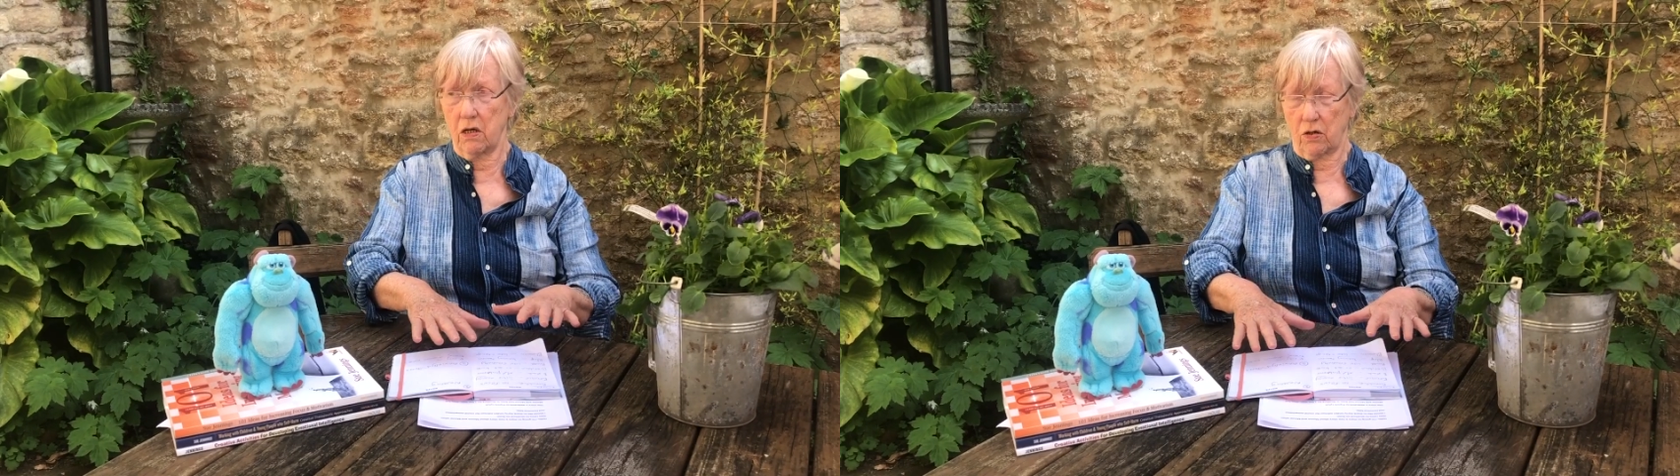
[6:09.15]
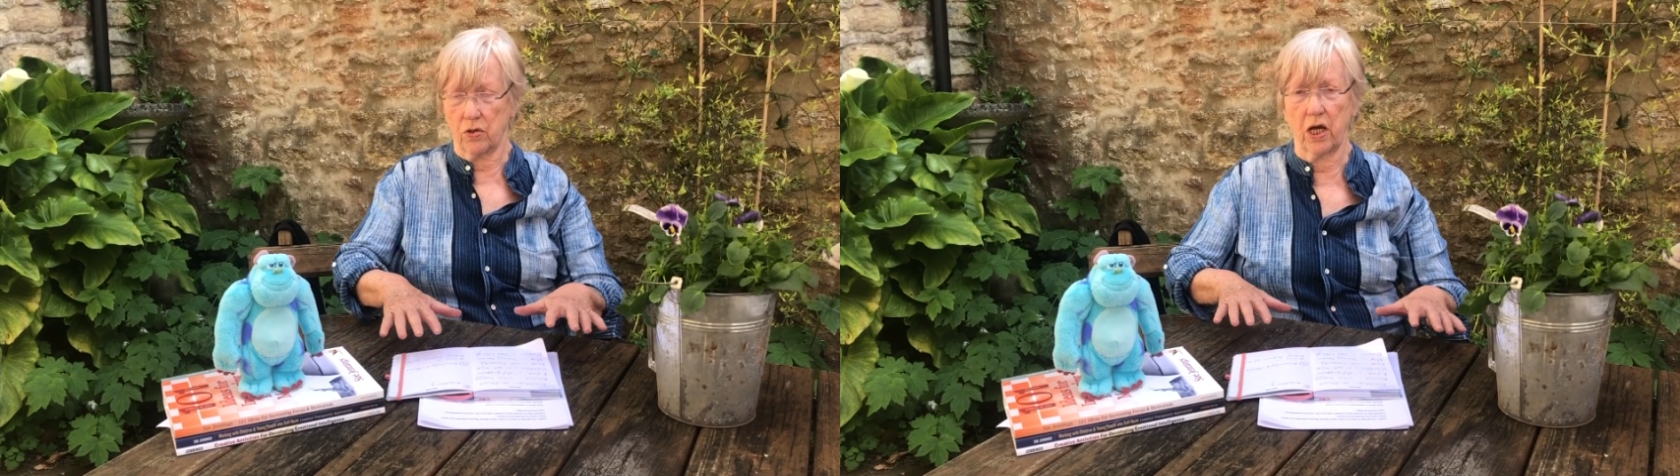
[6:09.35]

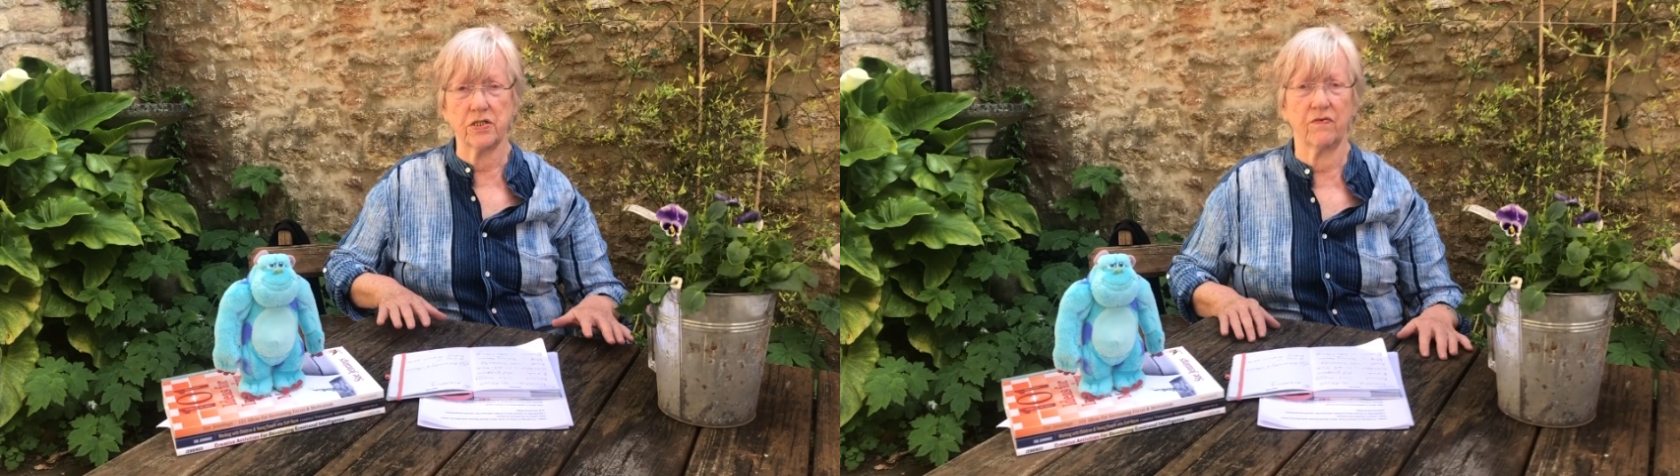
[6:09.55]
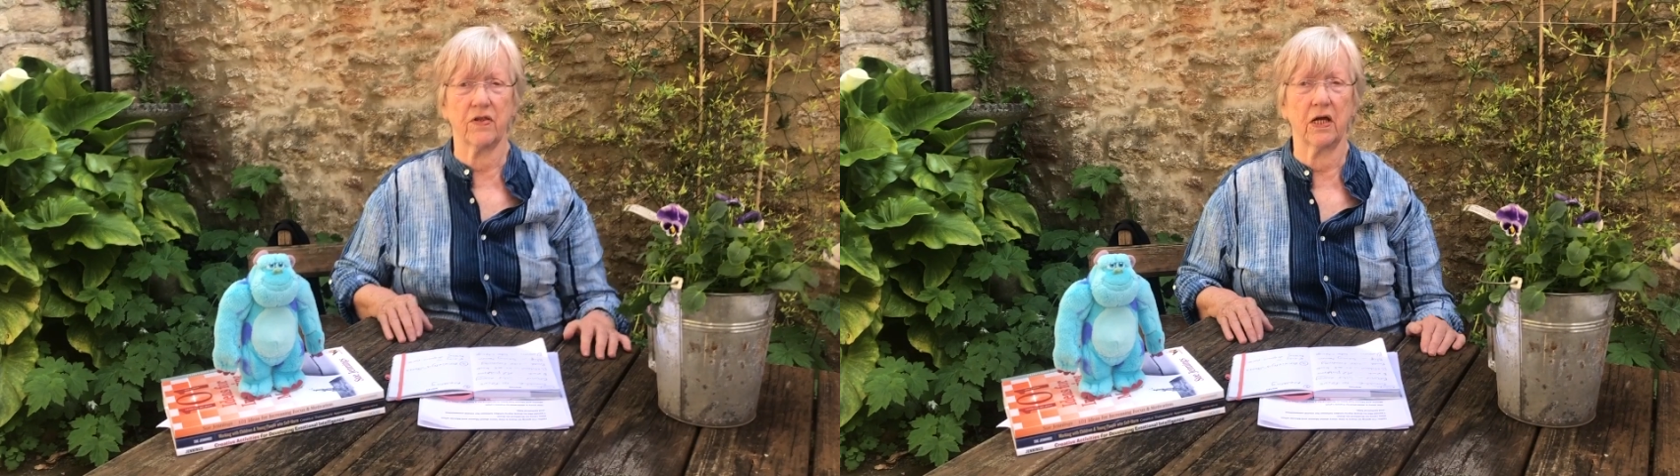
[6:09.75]

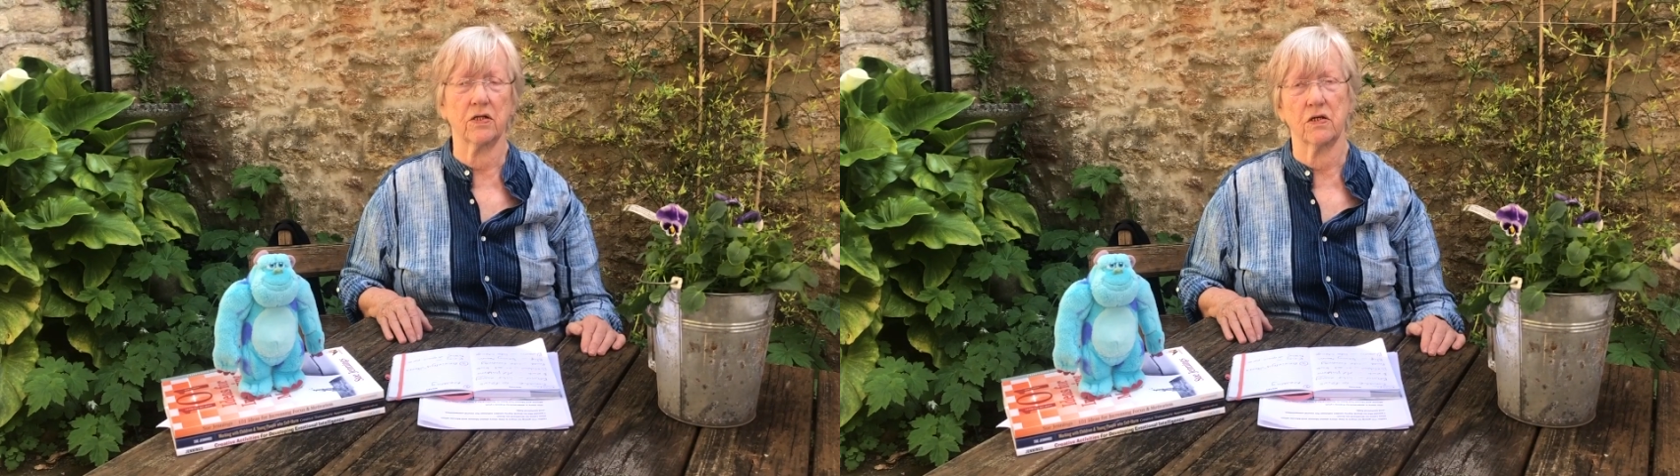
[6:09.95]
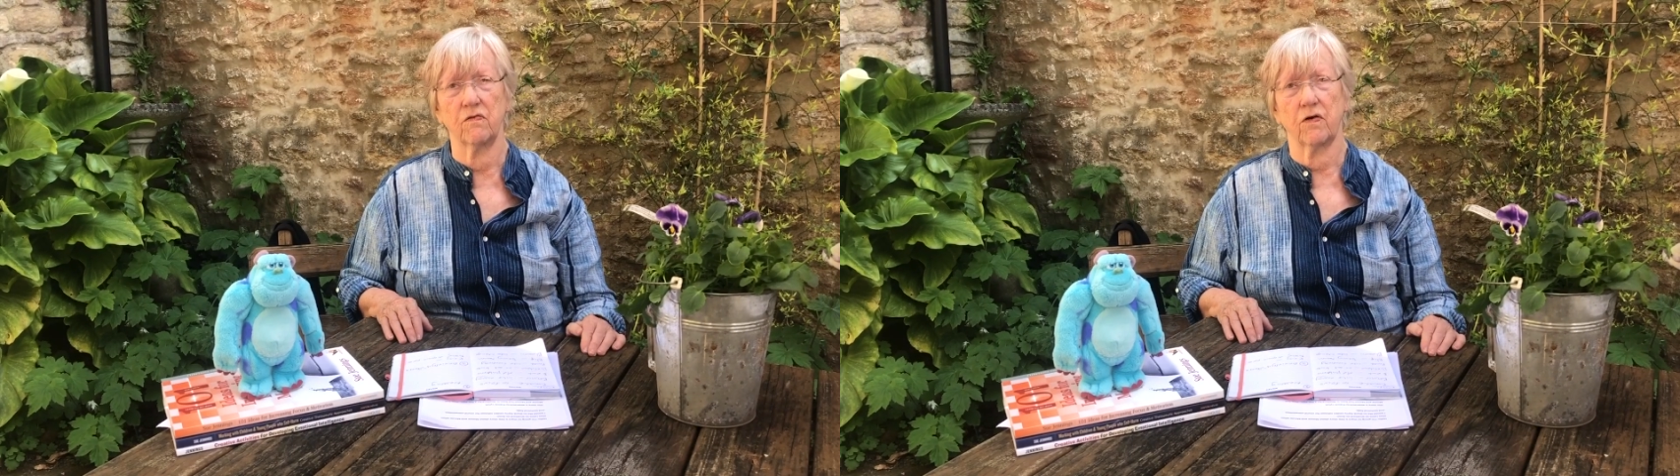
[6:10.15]
creative things
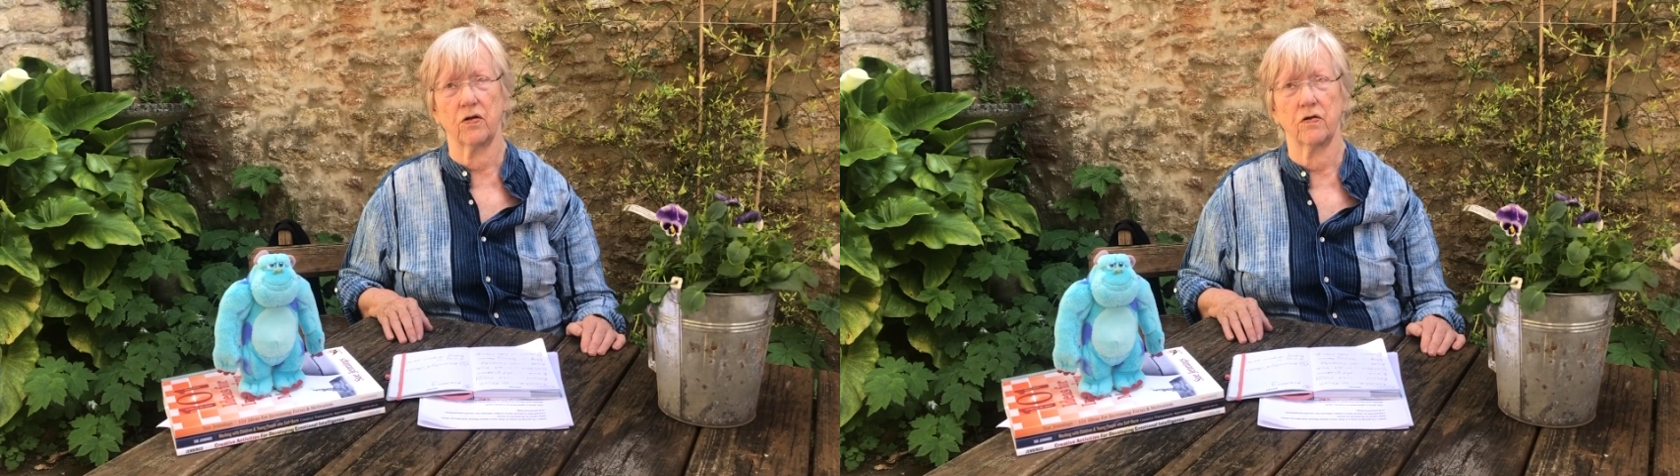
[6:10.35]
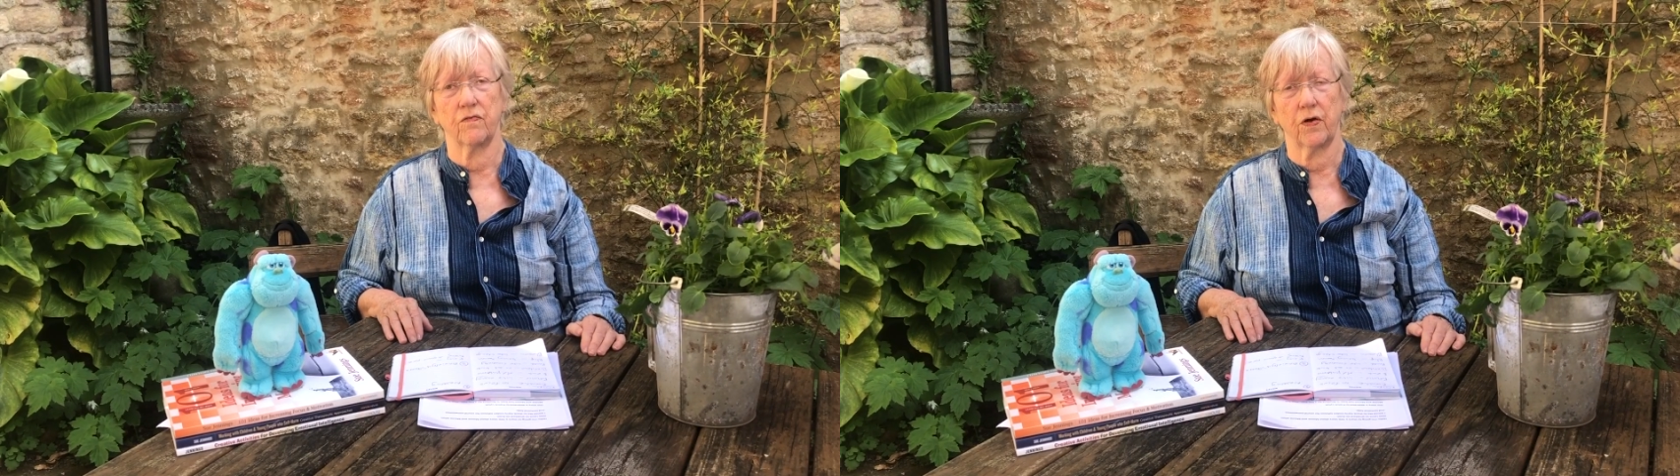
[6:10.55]
in
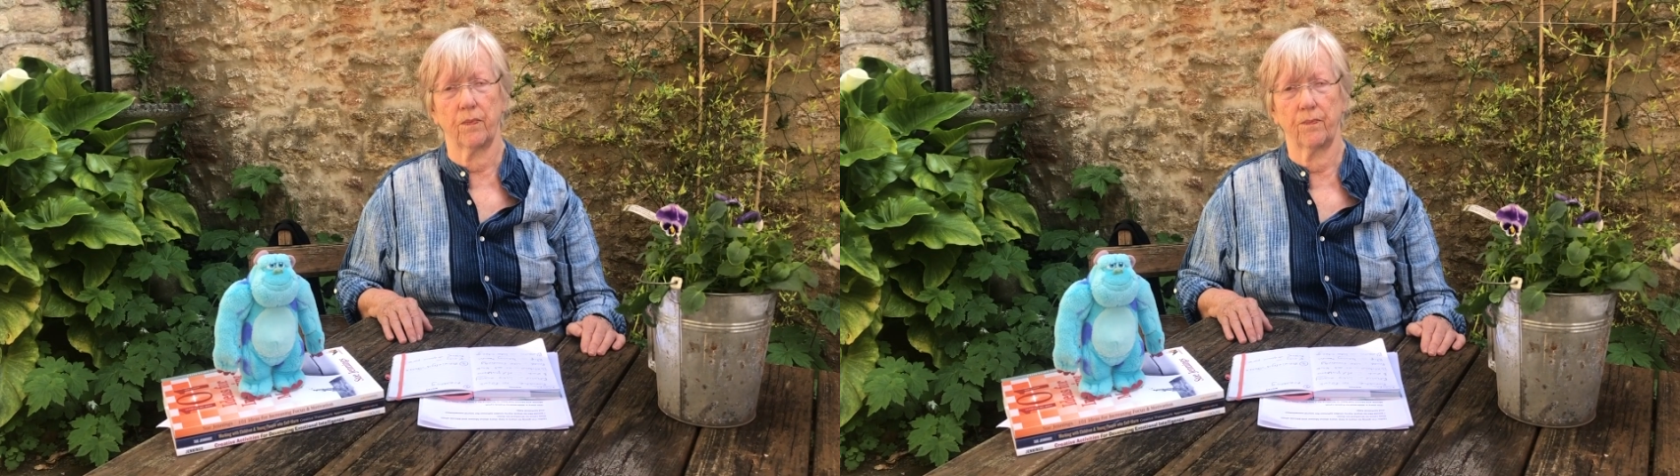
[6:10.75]
front of you.